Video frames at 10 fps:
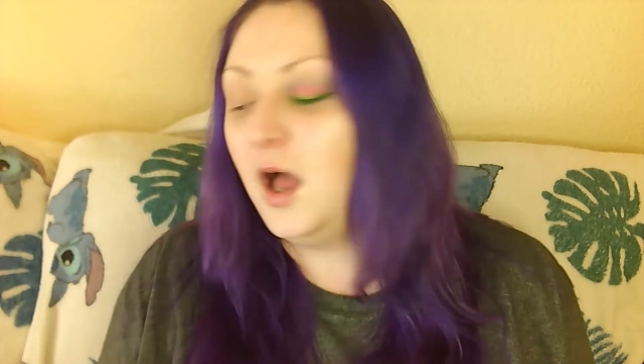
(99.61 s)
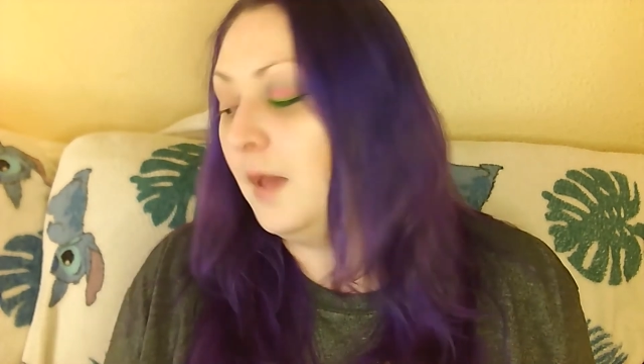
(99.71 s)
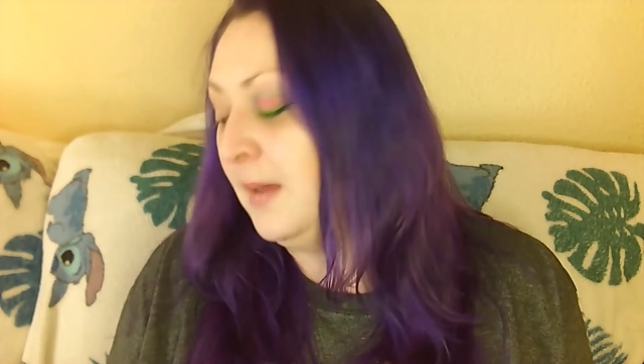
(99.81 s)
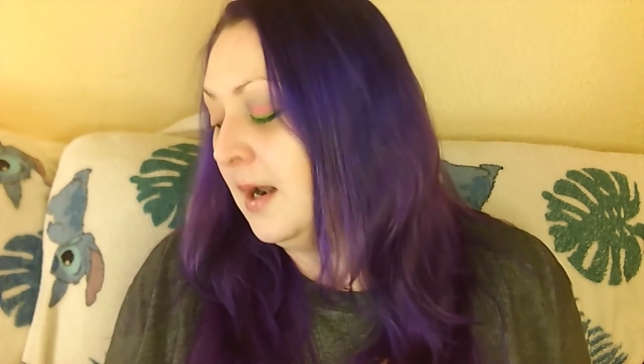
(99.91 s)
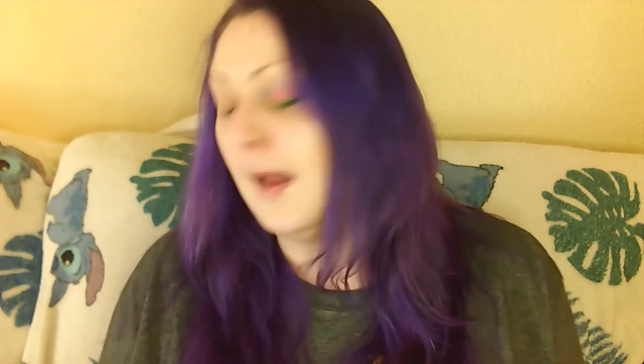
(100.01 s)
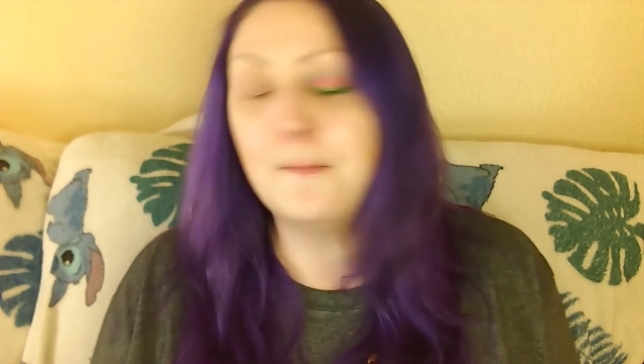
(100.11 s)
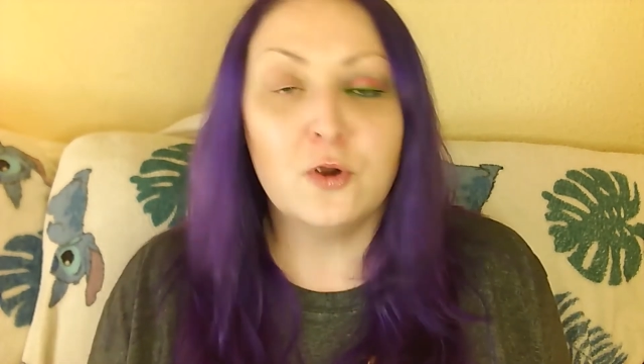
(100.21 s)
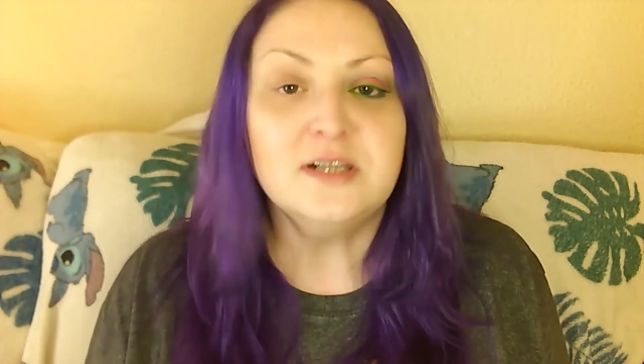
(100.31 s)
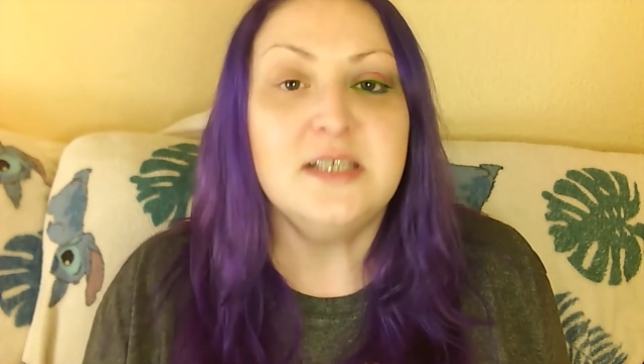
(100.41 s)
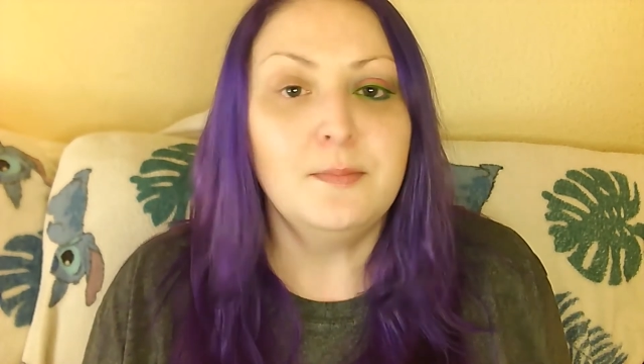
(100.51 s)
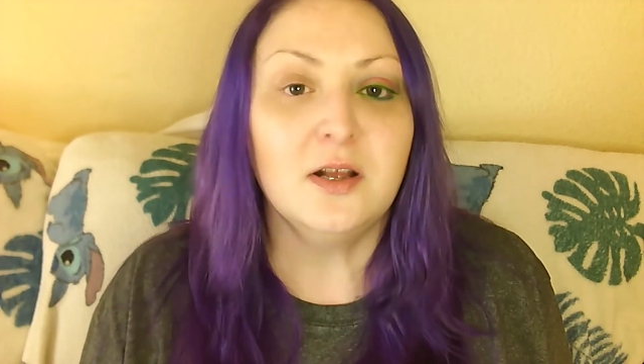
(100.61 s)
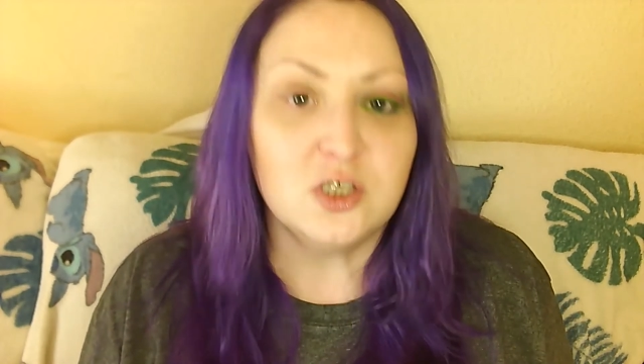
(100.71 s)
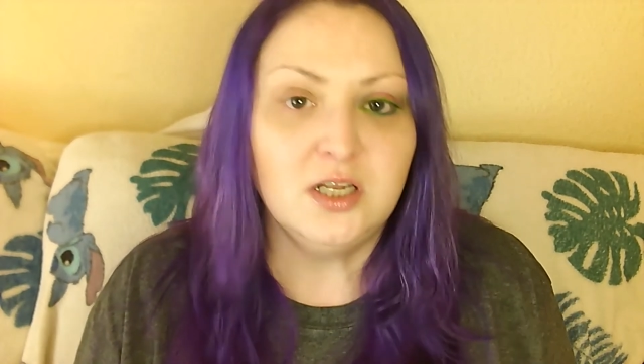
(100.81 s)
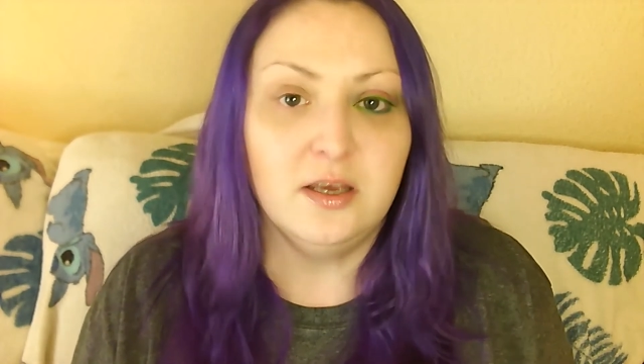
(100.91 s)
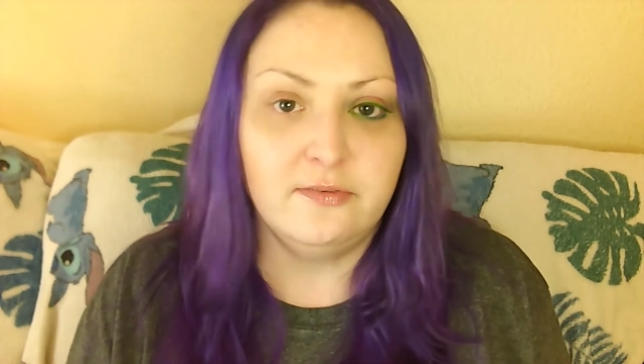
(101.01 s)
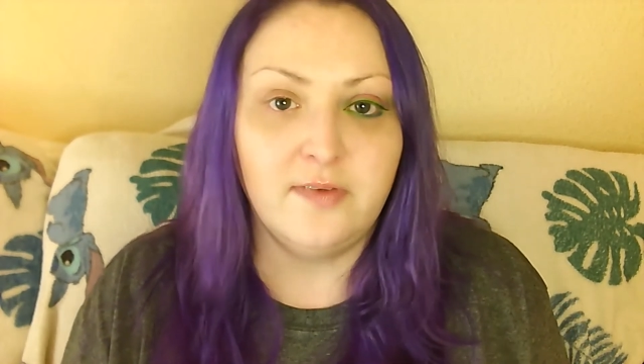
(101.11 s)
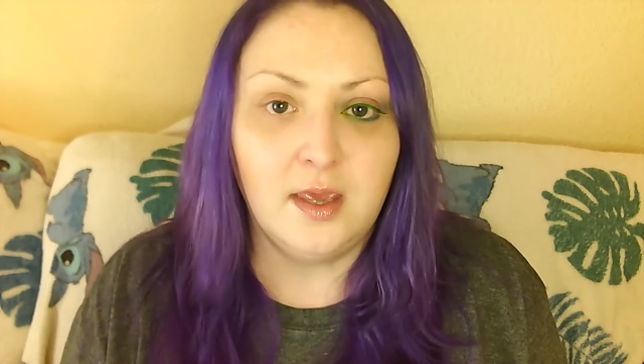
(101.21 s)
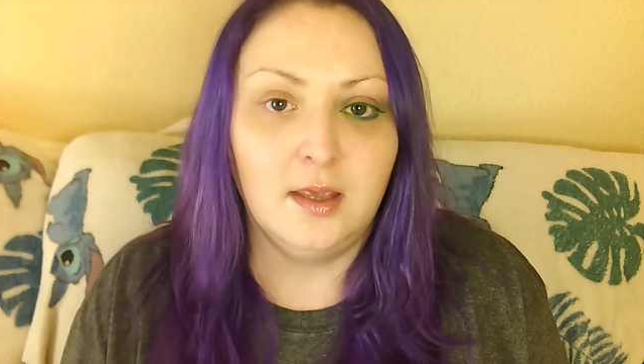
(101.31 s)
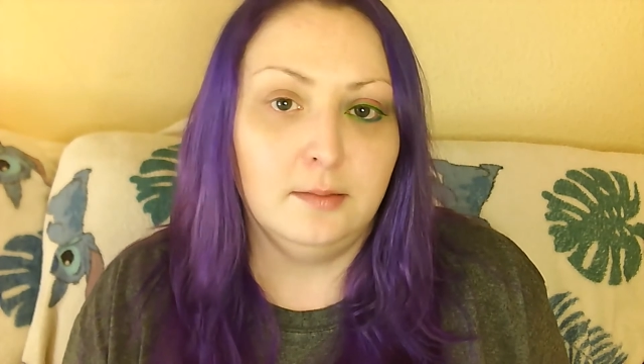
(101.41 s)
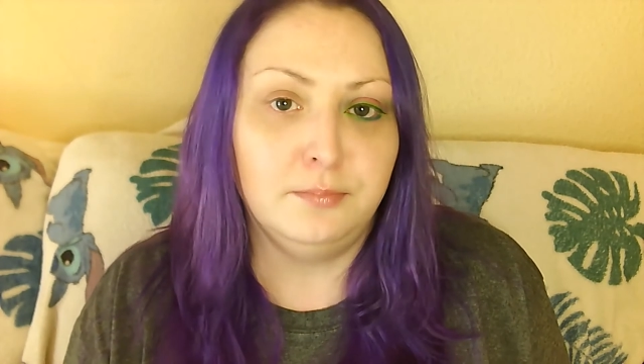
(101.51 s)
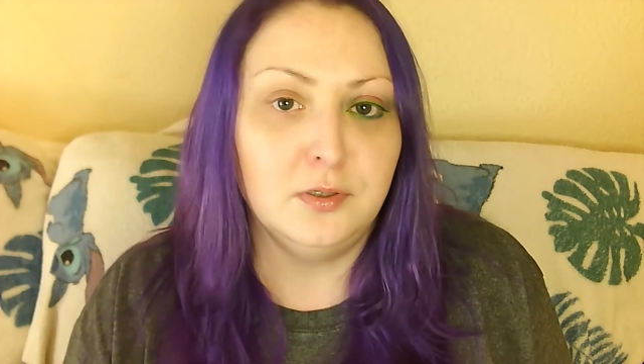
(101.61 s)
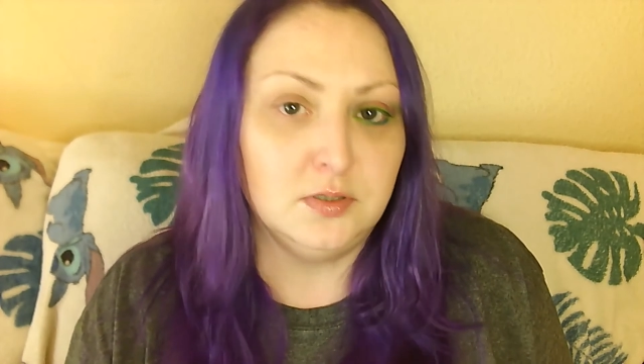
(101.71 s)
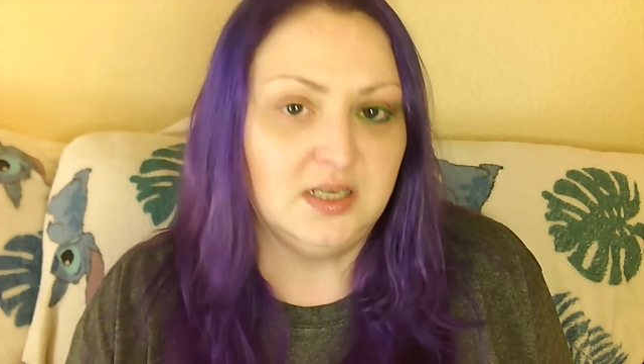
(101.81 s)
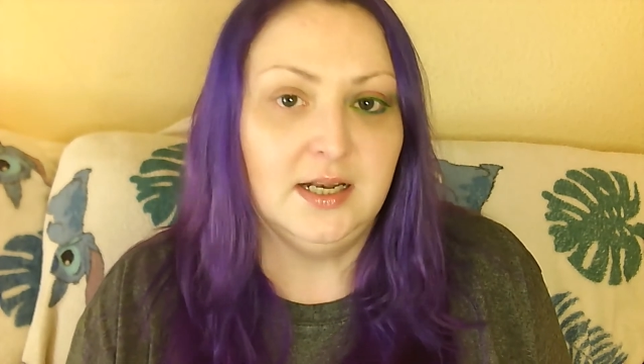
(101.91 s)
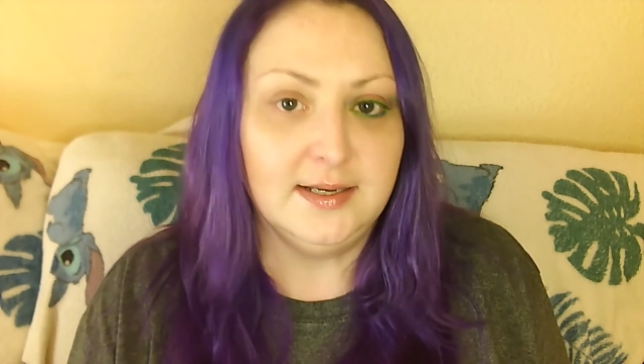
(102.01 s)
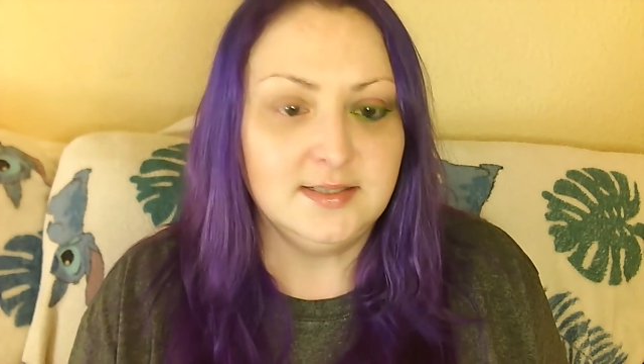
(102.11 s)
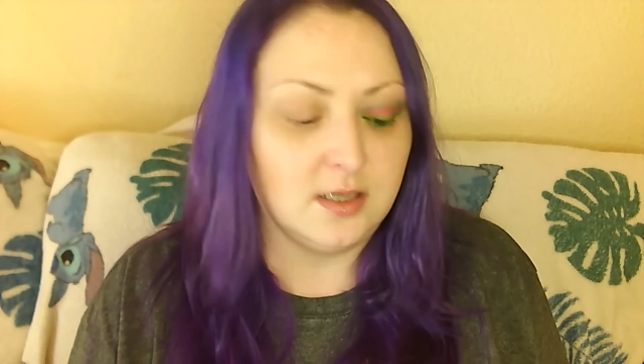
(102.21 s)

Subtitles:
I mean, I pretty much live in Beauty Glazed